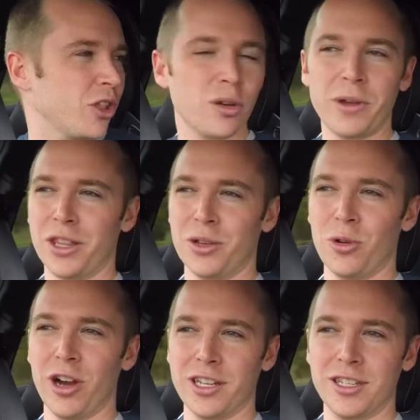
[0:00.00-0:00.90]
a lot about the
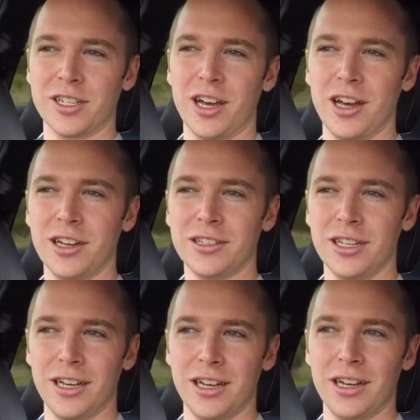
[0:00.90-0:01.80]
ride in this car,
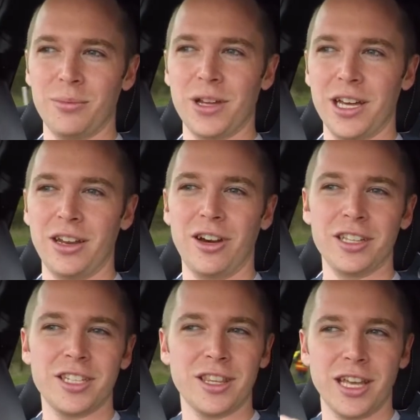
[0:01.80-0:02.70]
um, and I
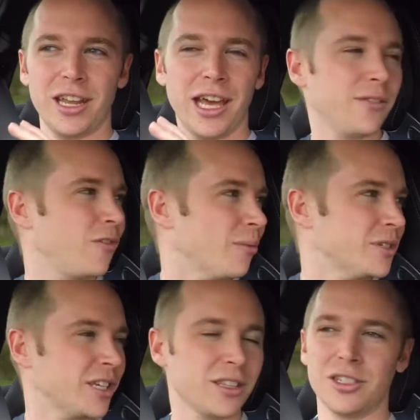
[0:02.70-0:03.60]
think that eighty-five
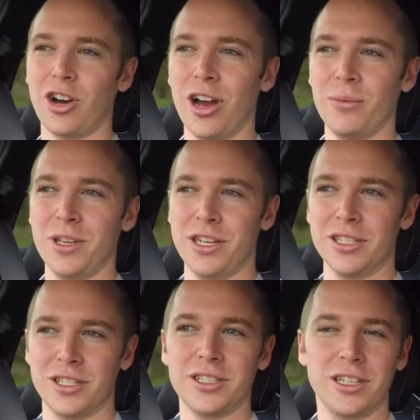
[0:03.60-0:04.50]
percent of the time it
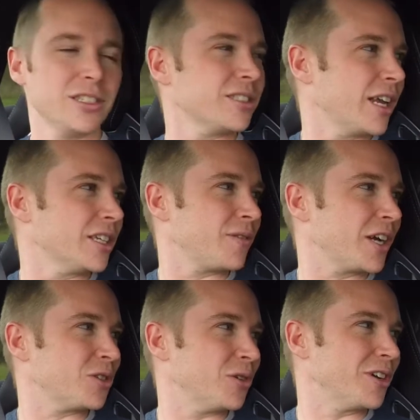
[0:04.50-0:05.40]
is it is
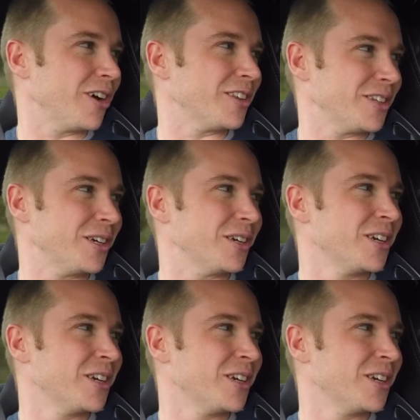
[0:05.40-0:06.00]
satisfactory kind of thing.